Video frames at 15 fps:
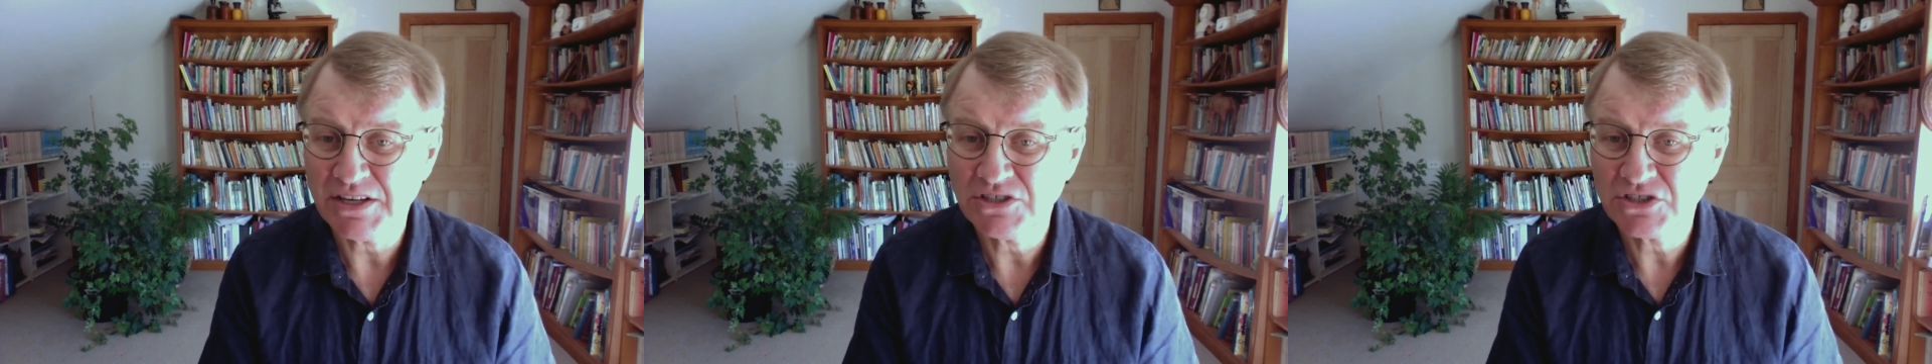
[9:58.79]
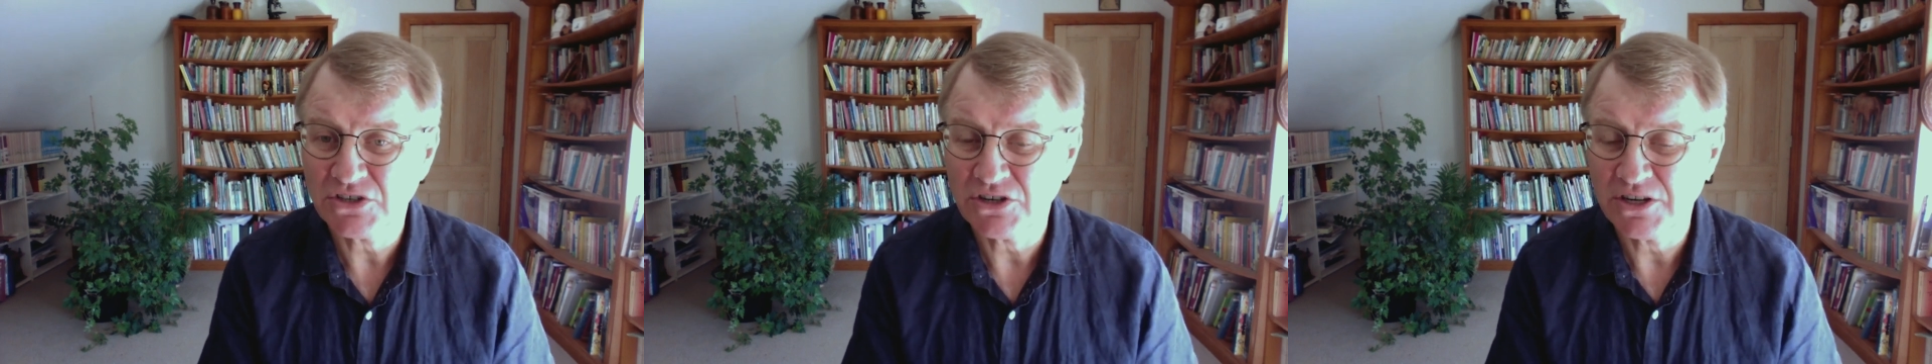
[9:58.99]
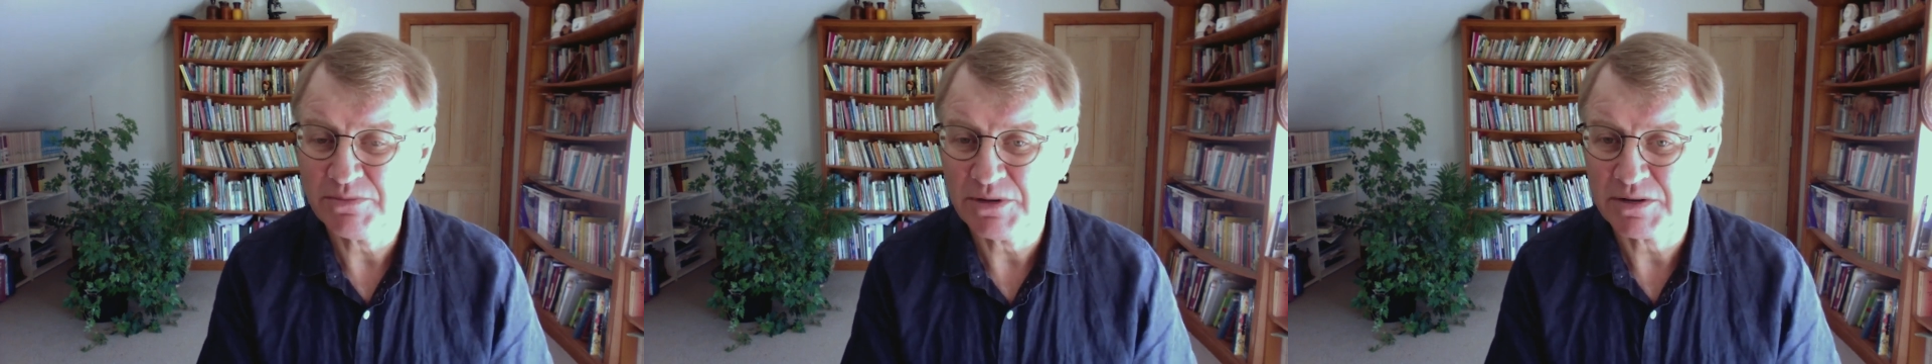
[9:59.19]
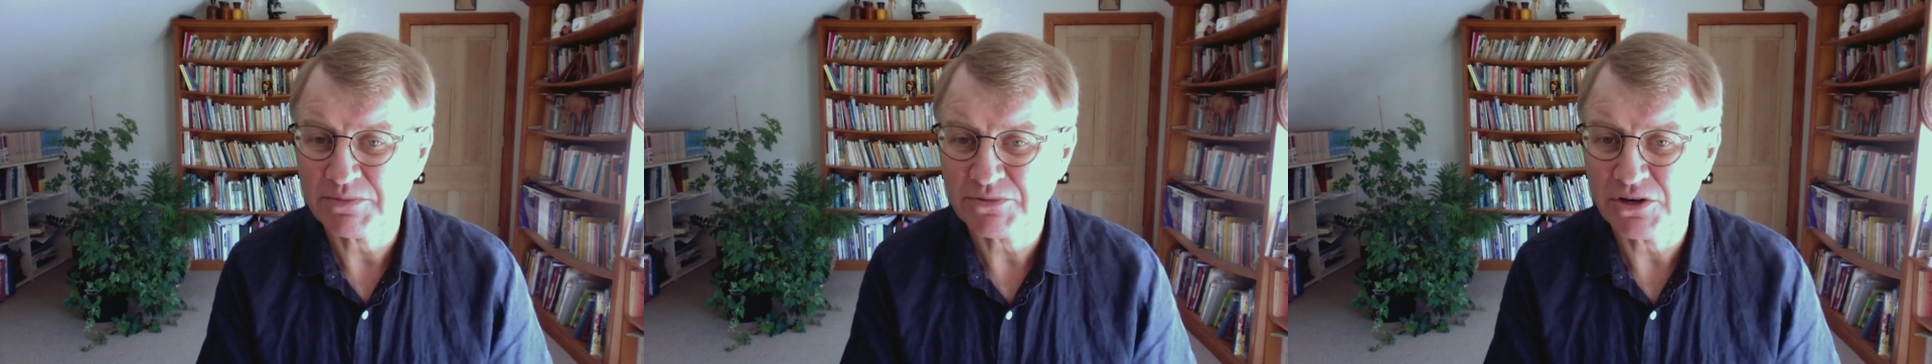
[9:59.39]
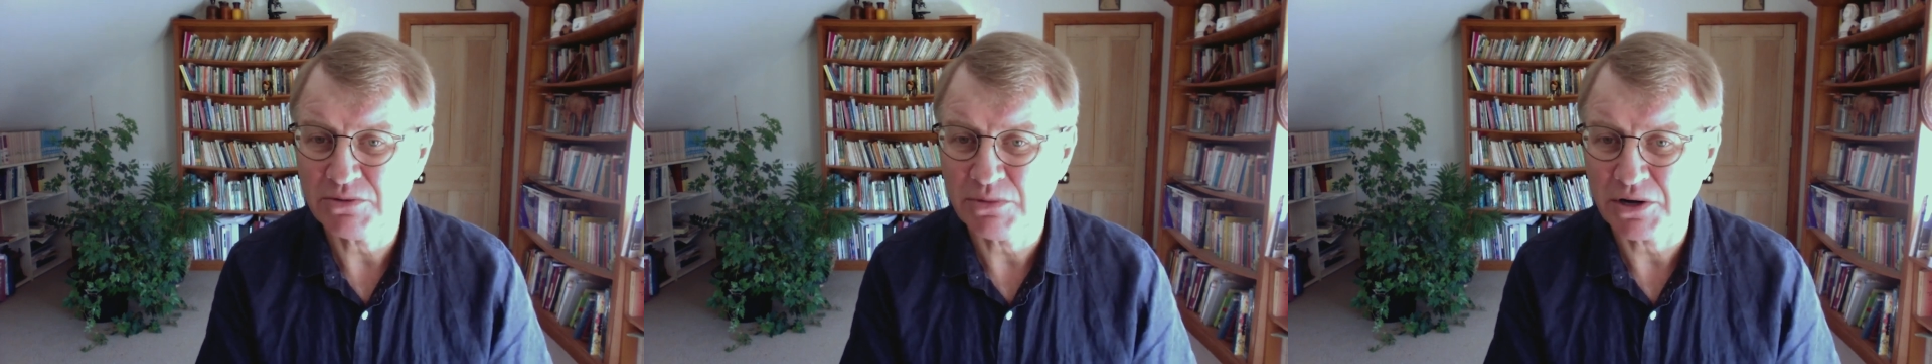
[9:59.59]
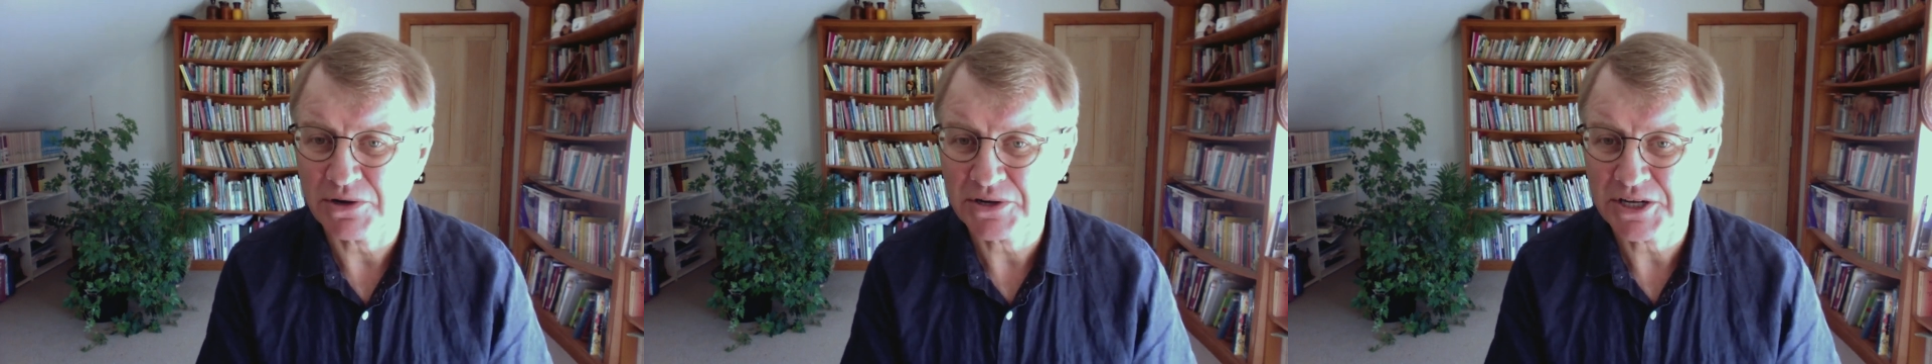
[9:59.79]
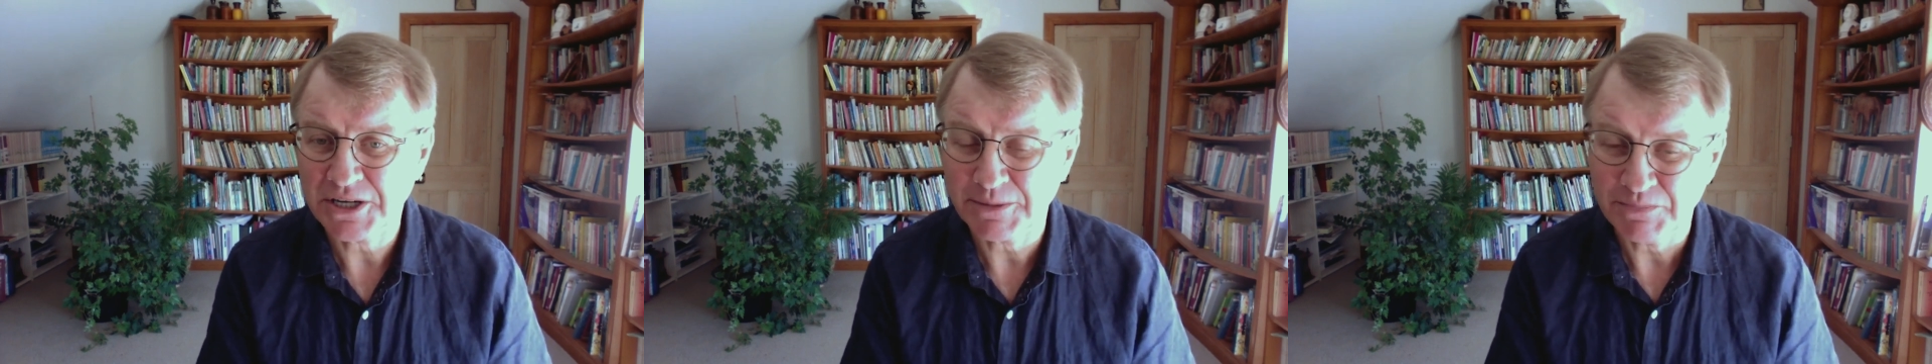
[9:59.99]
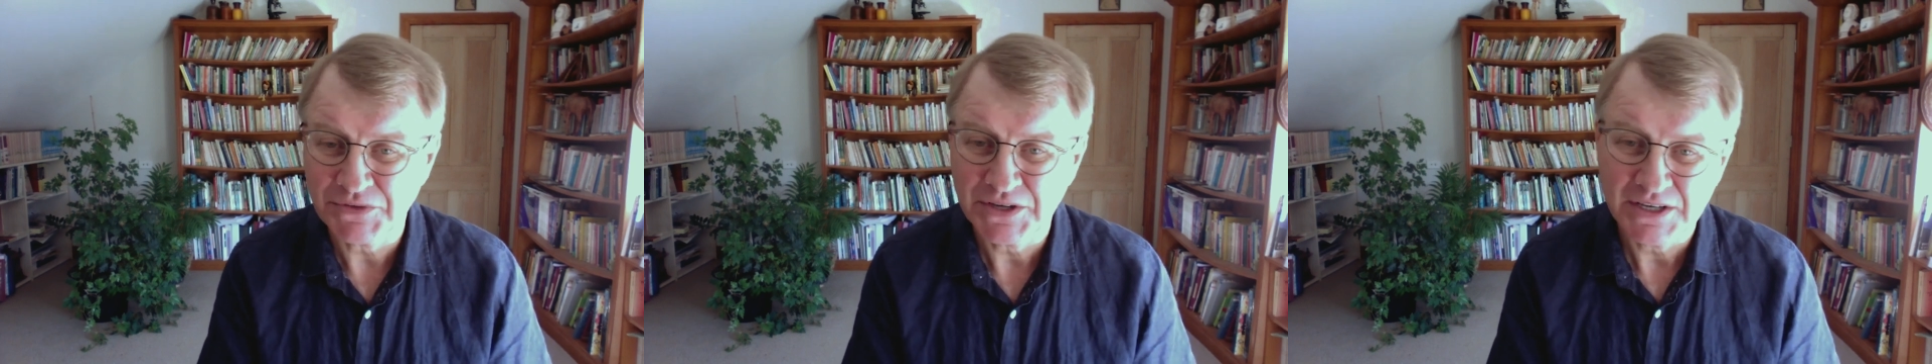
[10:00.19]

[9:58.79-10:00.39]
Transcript: enzyme and probiotic